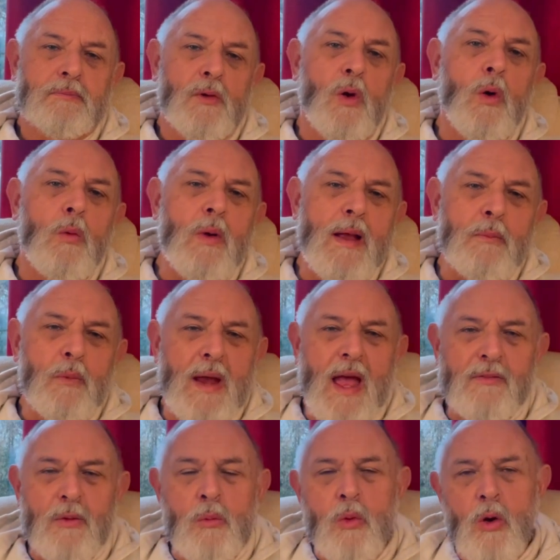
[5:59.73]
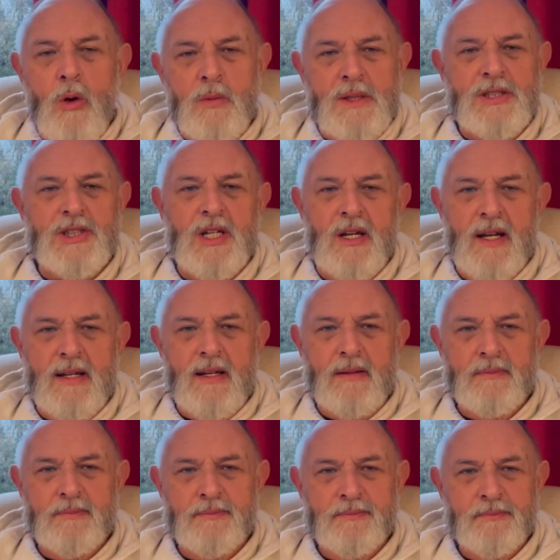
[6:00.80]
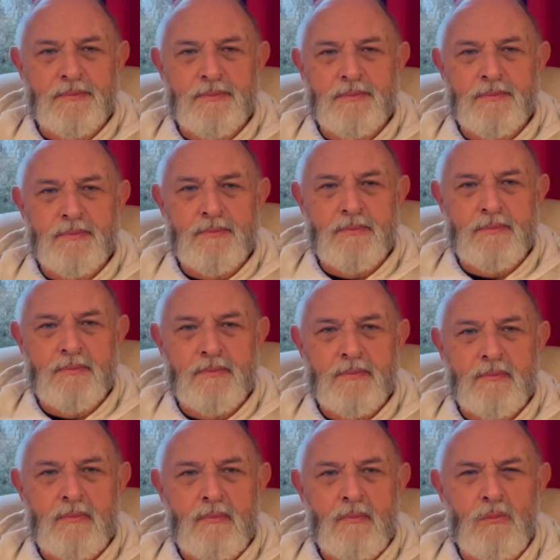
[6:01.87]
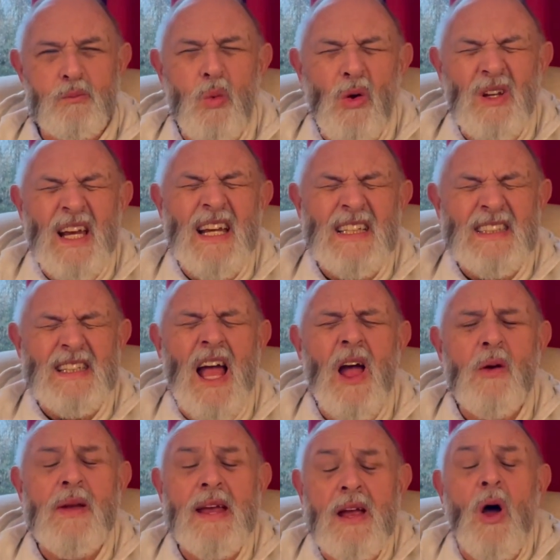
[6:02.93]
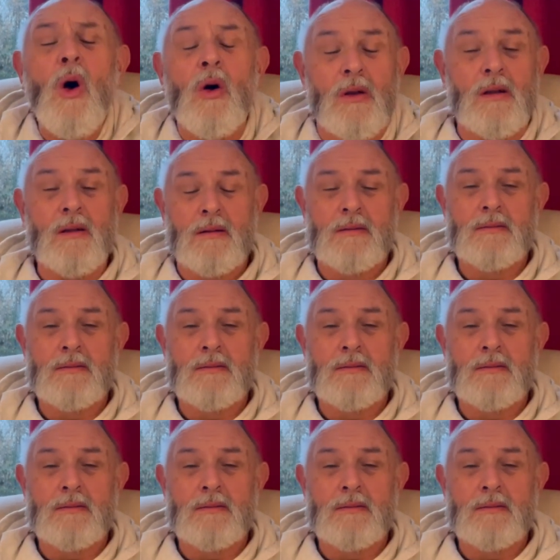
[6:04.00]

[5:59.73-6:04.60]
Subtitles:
Or when we have a war with China. What is going on?